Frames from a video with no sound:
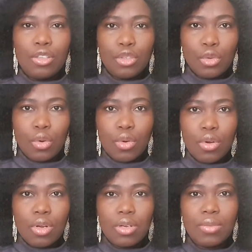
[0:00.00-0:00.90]
to
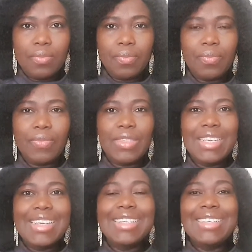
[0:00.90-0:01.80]
cook?
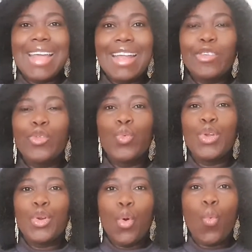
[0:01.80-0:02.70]
Then you
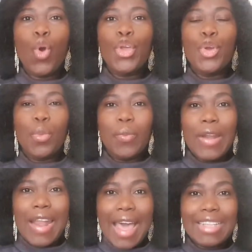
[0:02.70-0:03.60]
will know what your
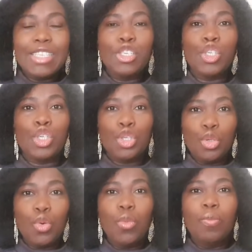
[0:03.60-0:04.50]
planning
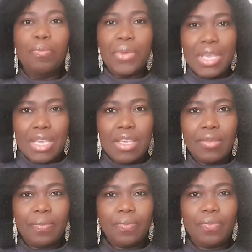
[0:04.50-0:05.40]
should be.
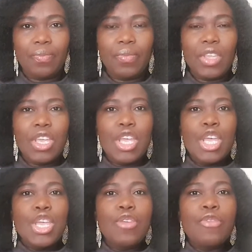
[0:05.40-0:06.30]

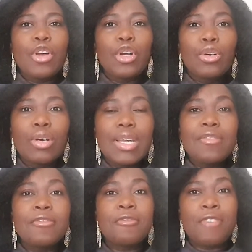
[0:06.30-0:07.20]
If you're
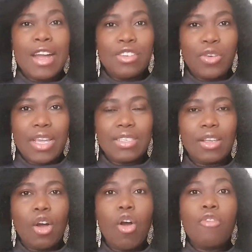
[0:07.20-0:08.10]
cooking fried rice,
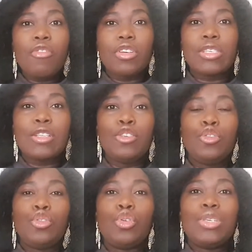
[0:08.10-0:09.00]
obviously
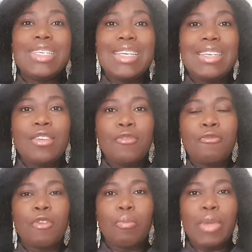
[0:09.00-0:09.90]
you don't need
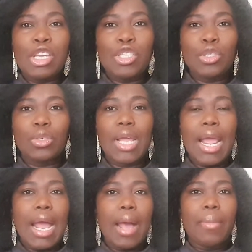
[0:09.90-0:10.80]
information
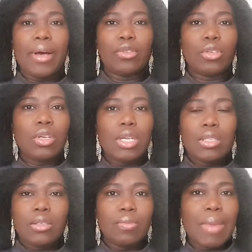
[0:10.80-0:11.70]
about
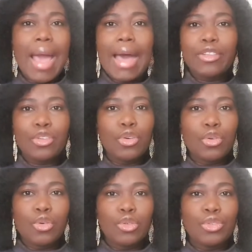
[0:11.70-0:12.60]

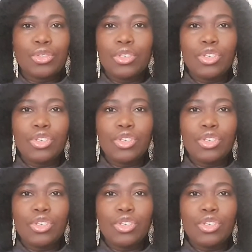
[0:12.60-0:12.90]
tomatoes,